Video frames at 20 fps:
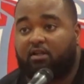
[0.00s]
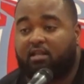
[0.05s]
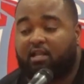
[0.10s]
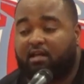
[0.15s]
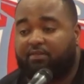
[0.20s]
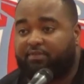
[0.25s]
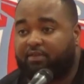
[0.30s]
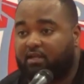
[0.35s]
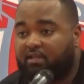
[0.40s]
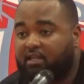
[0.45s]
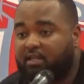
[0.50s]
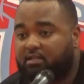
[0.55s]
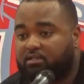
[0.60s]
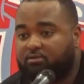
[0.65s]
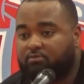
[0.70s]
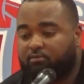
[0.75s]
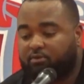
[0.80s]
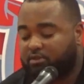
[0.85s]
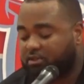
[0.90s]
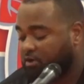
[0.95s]
And I think
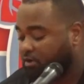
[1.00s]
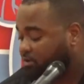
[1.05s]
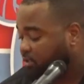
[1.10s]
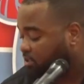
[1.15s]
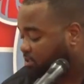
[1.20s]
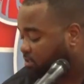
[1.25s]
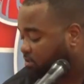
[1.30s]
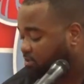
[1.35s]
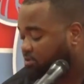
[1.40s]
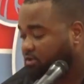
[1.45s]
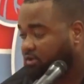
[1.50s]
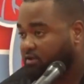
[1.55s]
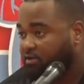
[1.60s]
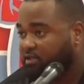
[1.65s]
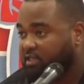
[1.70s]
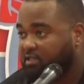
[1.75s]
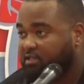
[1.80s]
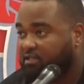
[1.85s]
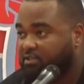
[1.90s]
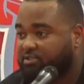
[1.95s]
that's what turned
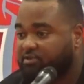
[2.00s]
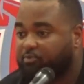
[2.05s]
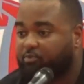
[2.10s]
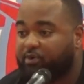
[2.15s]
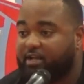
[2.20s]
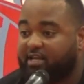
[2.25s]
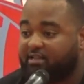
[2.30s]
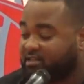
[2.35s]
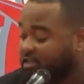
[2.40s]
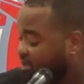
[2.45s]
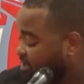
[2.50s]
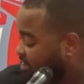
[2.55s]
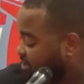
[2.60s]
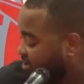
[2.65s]
into some wins.